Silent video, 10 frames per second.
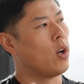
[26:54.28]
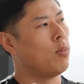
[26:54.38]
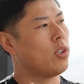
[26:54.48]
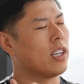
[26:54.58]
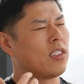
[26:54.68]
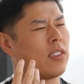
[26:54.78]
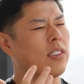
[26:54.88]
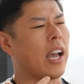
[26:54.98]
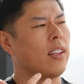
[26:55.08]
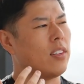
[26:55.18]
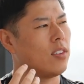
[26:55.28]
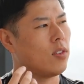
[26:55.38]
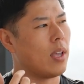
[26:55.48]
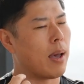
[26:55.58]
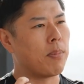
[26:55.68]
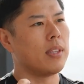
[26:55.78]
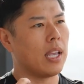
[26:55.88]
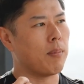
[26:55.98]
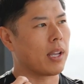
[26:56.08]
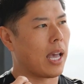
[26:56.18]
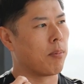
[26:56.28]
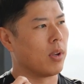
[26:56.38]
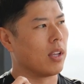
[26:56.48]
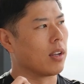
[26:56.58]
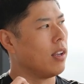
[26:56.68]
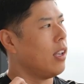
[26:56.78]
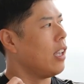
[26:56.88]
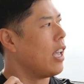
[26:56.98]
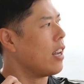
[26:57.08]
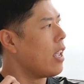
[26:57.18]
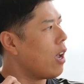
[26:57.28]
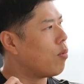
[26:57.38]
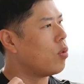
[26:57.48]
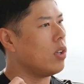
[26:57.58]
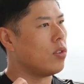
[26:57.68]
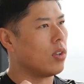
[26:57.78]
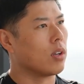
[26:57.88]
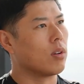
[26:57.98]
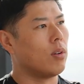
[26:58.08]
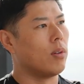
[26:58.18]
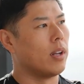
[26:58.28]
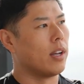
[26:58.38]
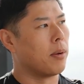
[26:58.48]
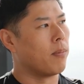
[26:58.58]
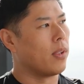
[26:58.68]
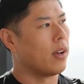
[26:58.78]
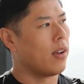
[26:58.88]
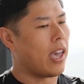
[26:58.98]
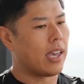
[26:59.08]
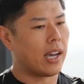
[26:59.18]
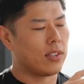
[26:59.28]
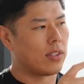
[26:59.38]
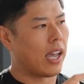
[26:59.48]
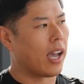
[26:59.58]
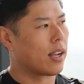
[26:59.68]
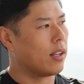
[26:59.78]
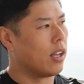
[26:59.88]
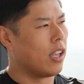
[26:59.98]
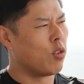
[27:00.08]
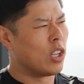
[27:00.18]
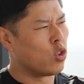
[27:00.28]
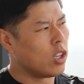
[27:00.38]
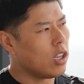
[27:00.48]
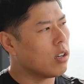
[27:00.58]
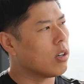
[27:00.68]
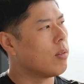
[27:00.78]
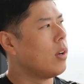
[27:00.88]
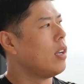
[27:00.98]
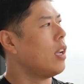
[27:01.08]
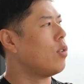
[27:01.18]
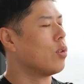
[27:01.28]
almost like a silent epidemic happening in every single AI stack, every engineer, every